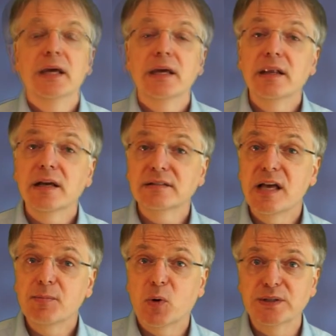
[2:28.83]
In
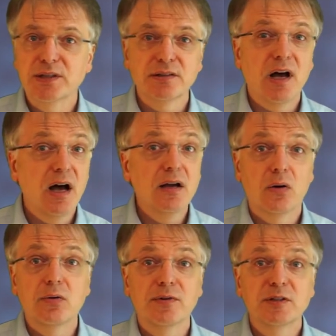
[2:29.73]
exam questions, I
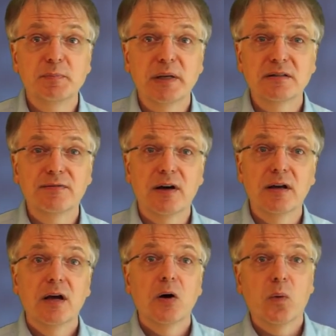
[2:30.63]
often specify
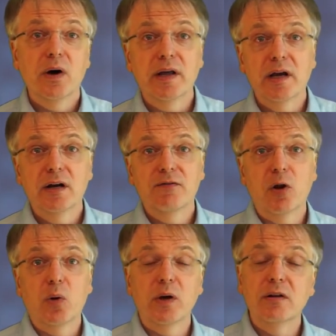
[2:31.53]
one
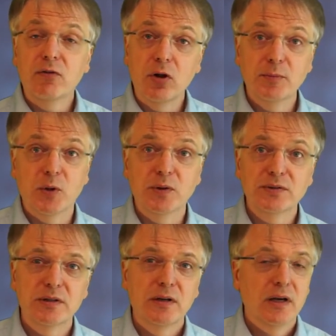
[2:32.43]
airflow in volume
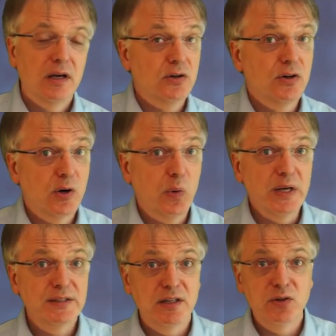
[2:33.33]
units and
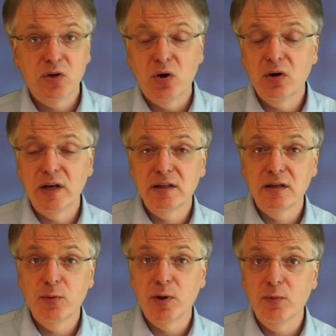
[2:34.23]
request that you calculate the
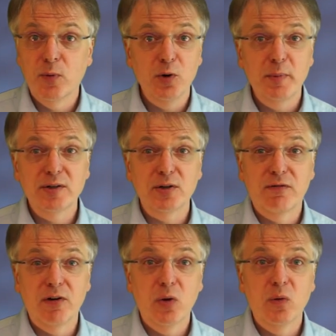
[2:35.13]
volumetric
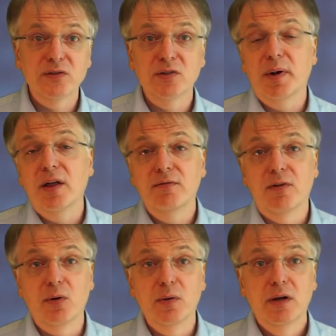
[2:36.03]
flow or some other
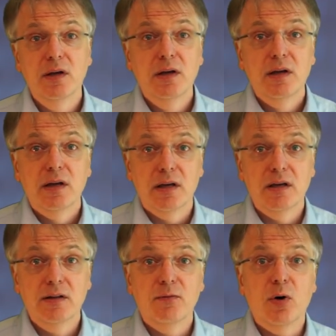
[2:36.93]
flow
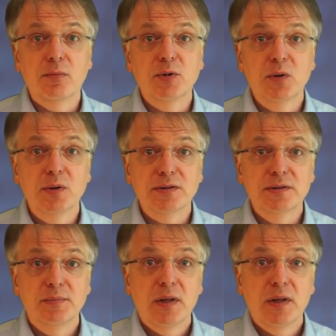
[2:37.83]
in volume units.